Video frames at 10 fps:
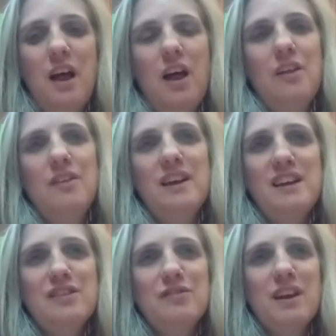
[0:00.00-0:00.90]
The
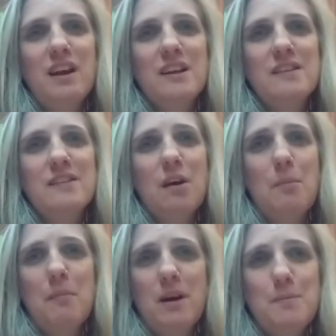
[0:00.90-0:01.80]
Israelites are
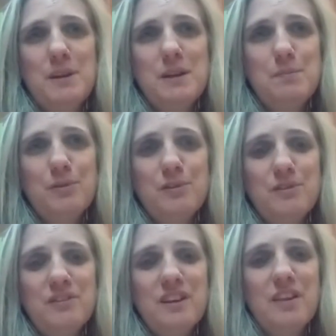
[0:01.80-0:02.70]
my
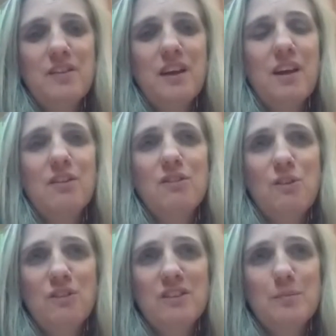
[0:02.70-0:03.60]
people. They are
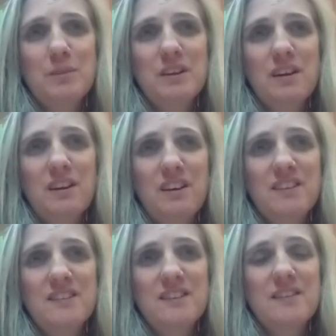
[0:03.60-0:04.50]
not to be
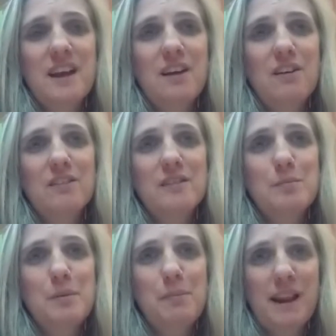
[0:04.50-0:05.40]
cursed. They are to
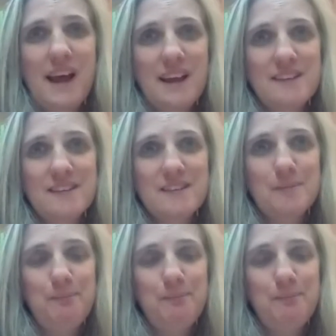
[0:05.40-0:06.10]
be blessed.